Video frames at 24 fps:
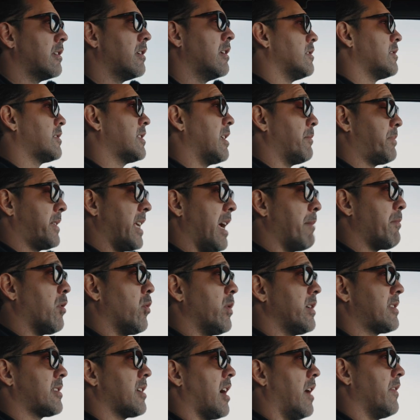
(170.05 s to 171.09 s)
September,
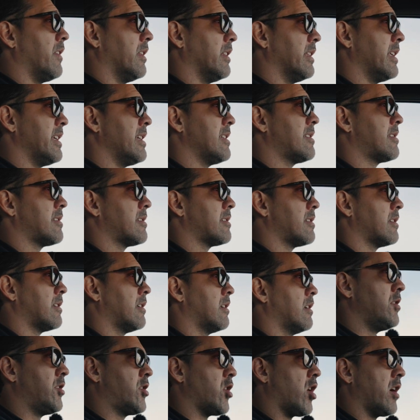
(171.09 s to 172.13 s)
we signed the lease.
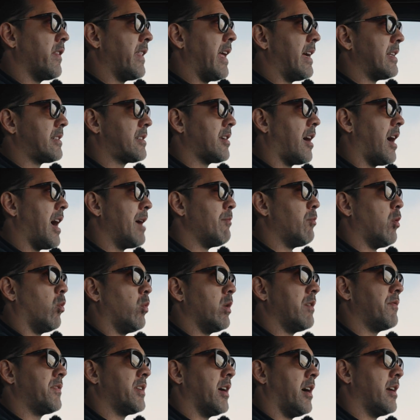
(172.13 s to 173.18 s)
During that time, what
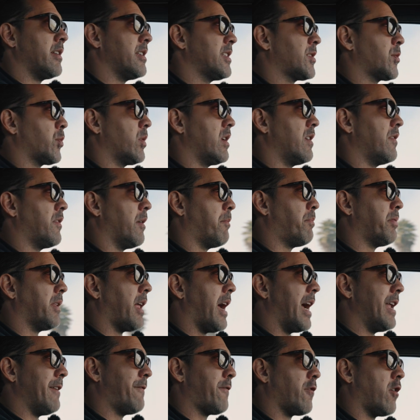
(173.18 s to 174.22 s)
we've done is we've
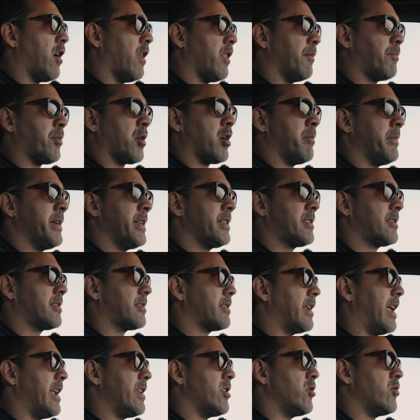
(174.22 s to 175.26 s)
applied for all the
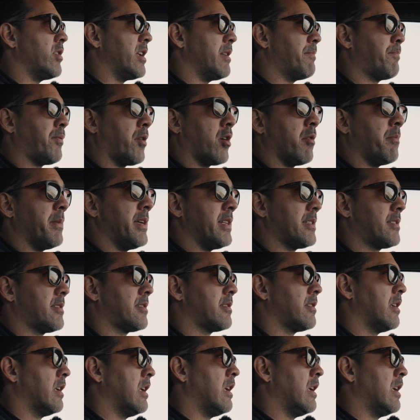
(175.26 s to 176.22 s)
permits, and you need permits